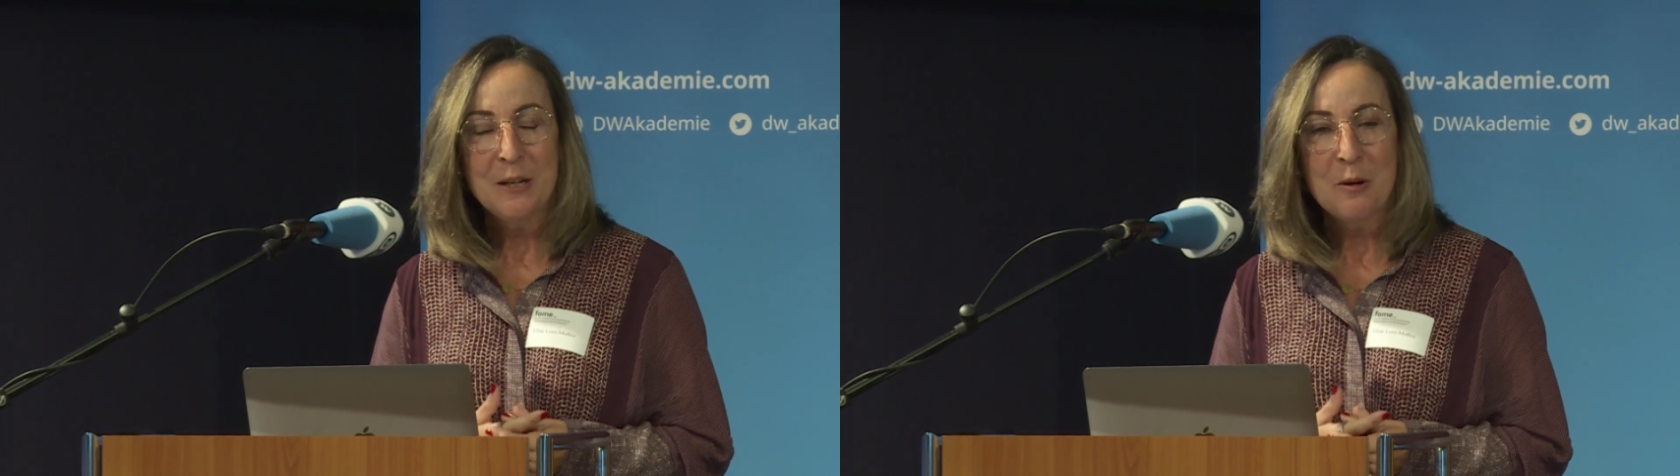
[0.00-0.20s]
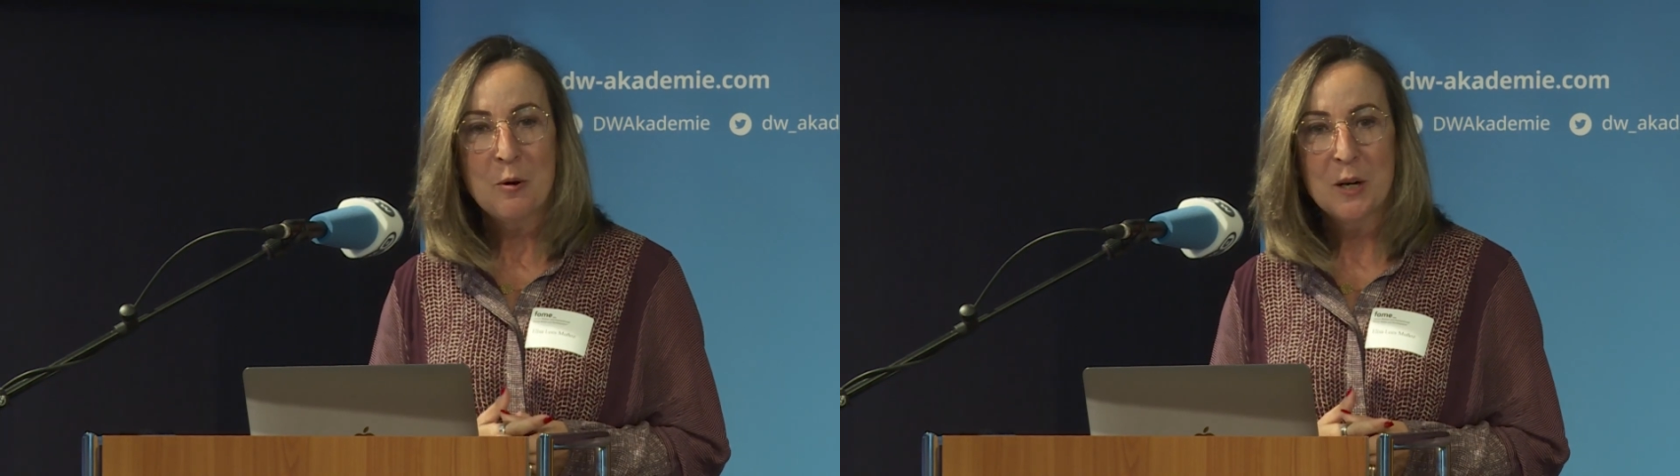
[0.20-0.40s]

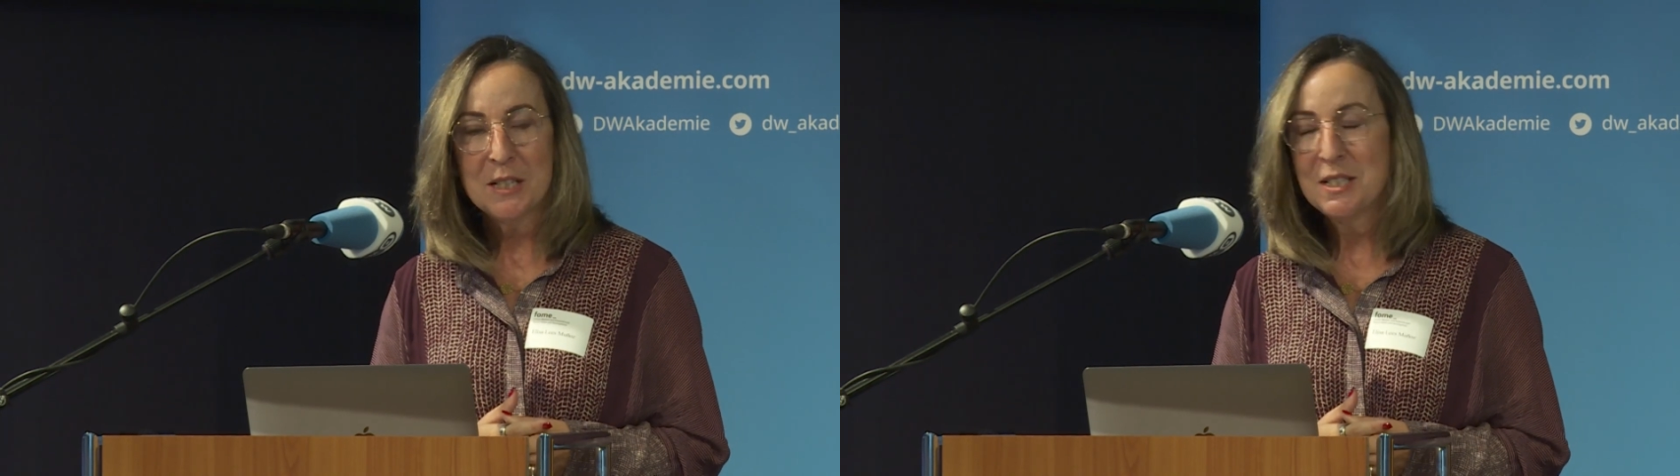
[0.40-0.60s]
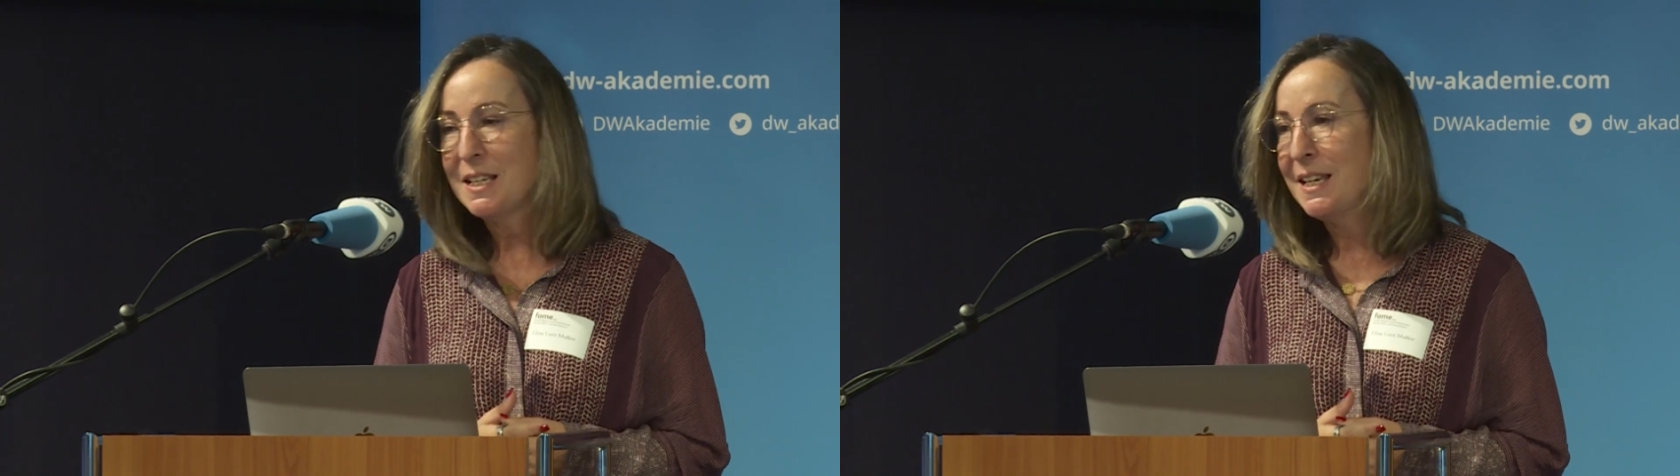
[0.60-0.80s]

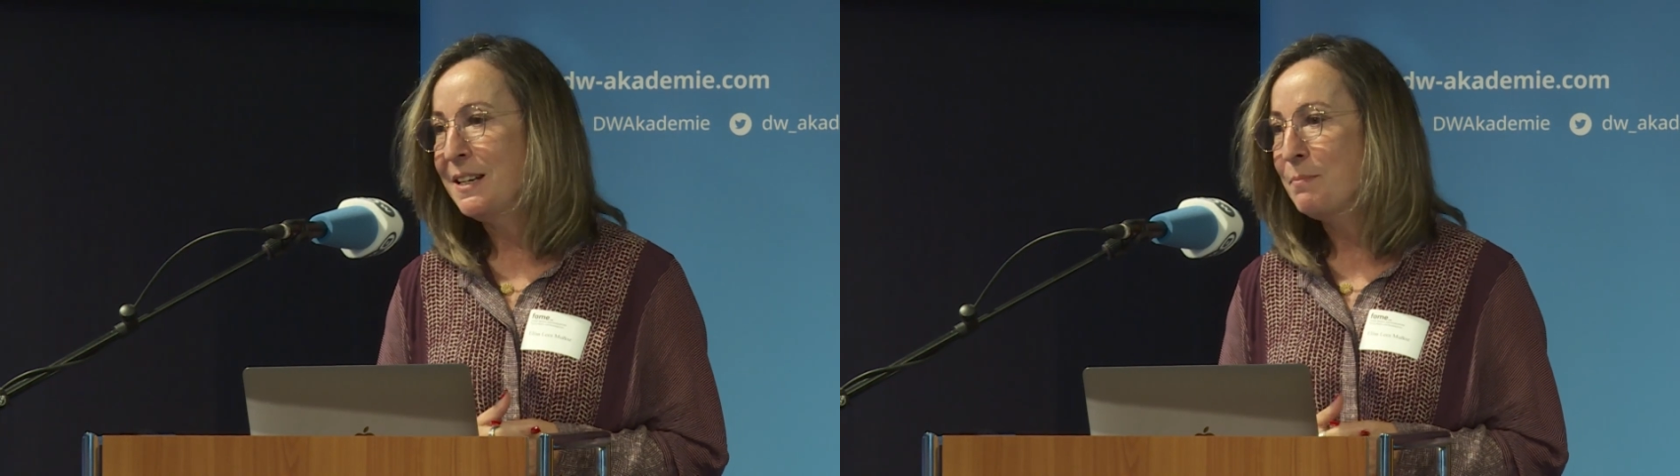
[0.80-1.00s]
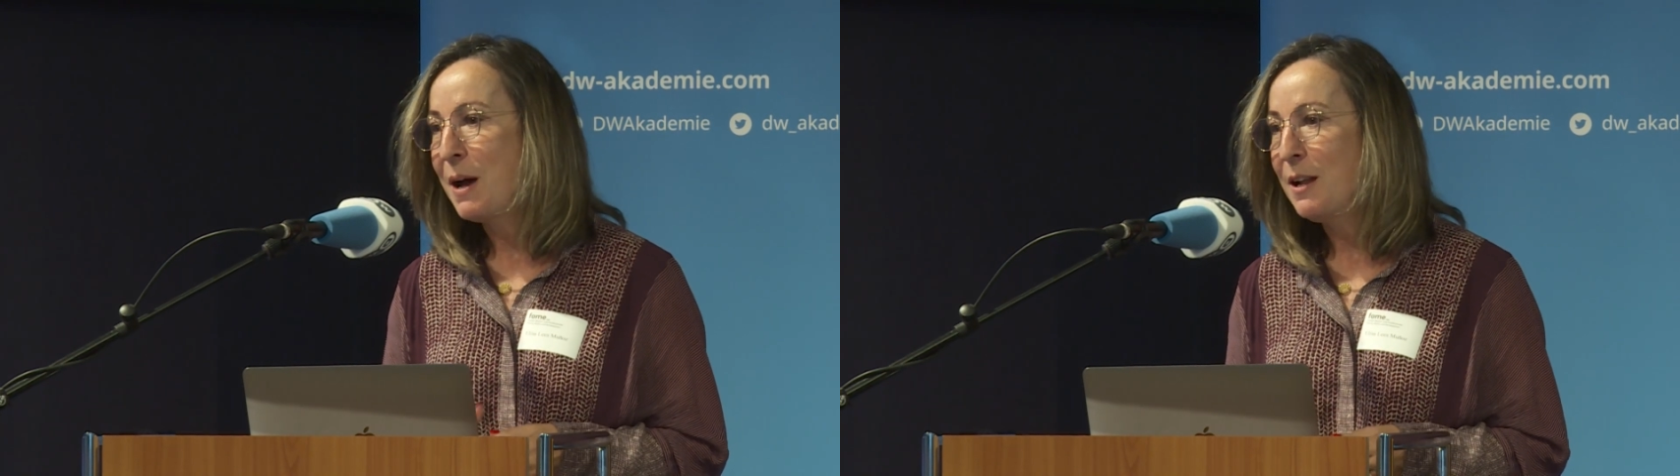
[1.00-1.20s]
course
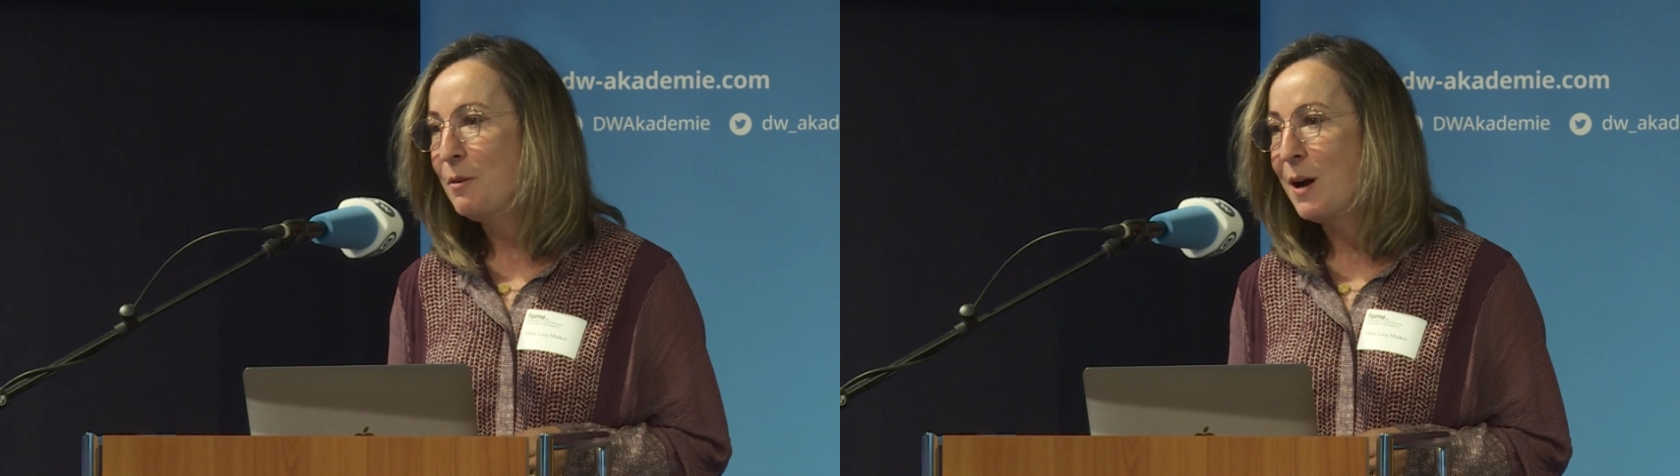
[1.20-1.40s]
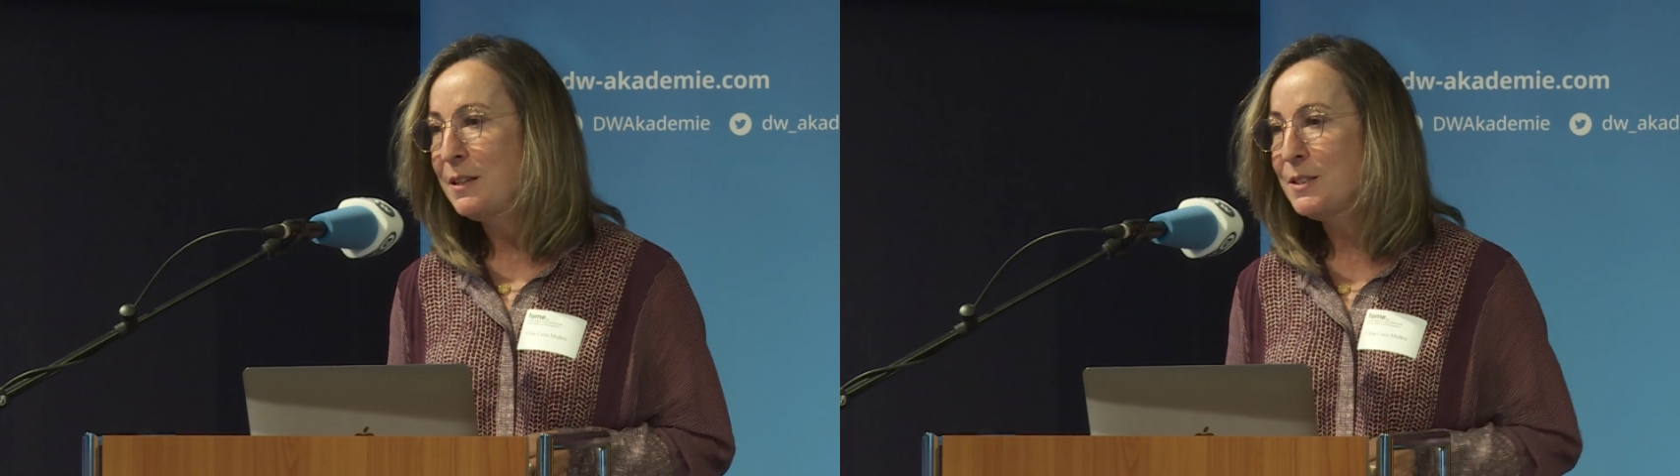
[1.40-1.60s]
in
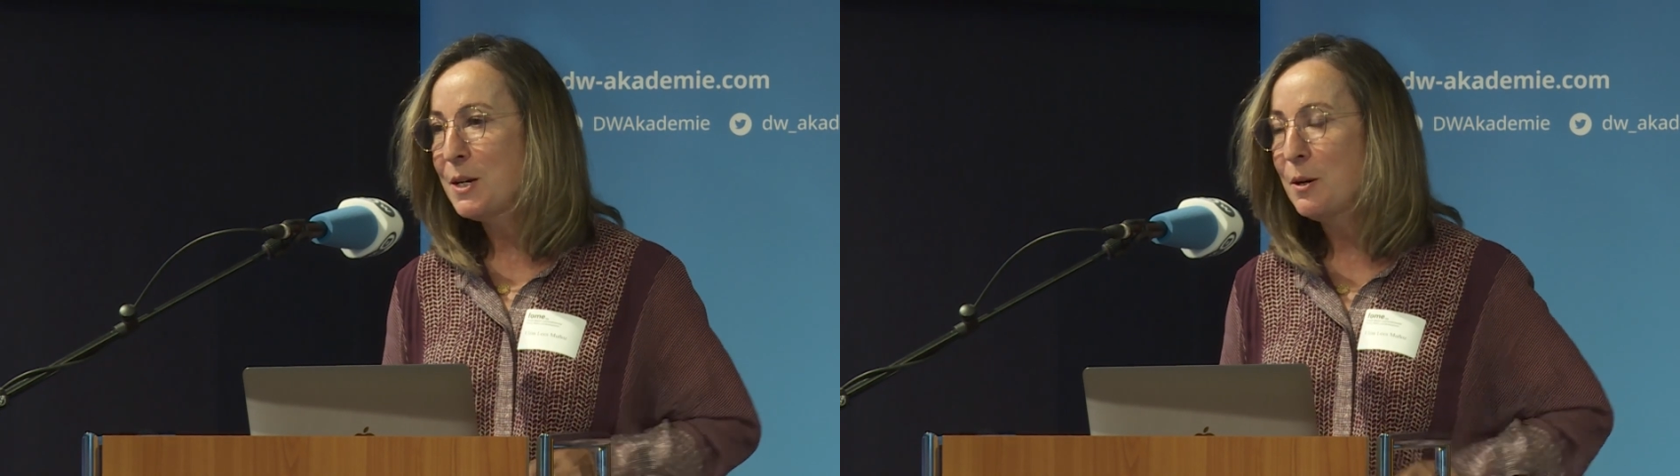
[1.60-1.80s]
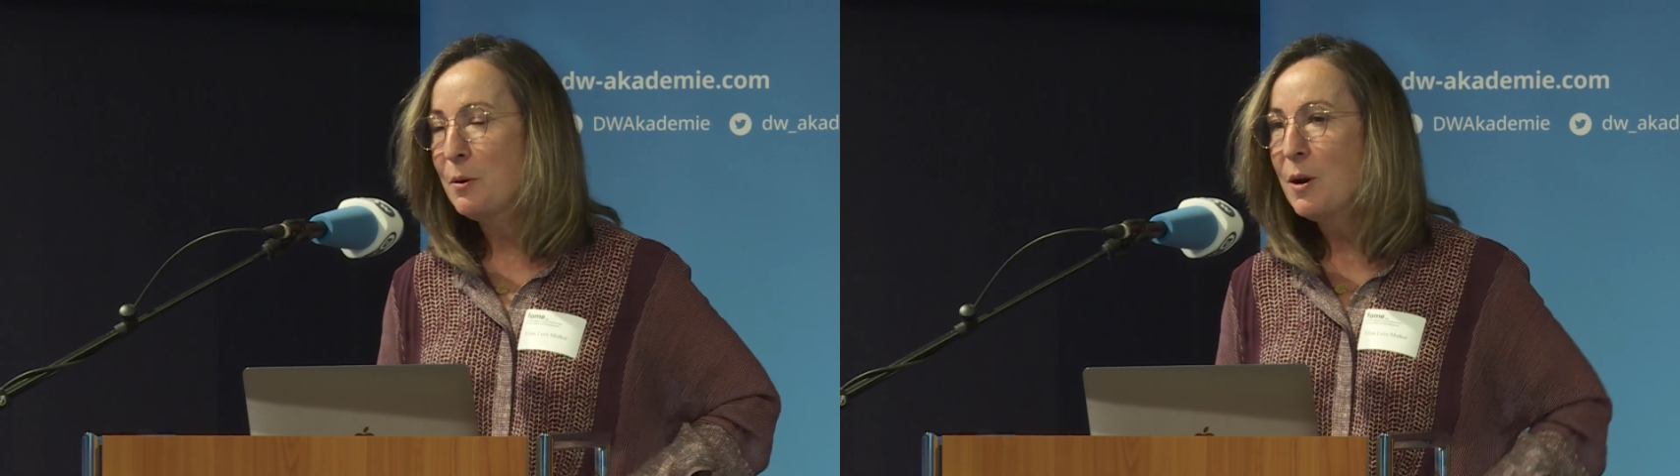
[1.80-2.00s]
Palo
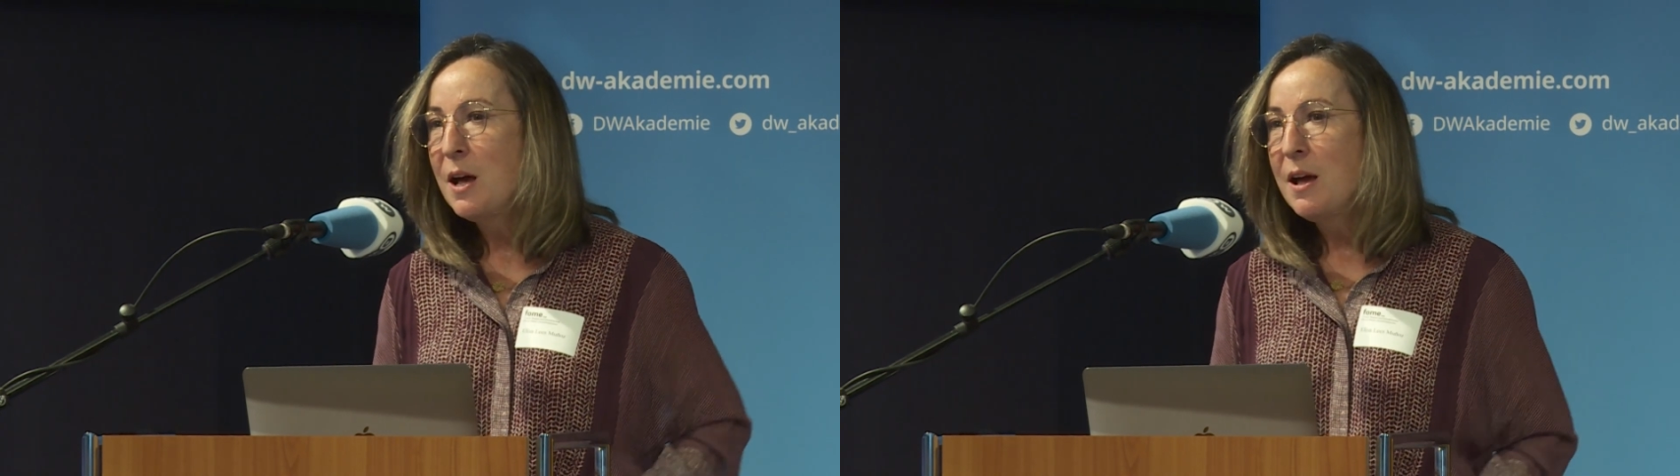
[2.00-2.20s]
Alto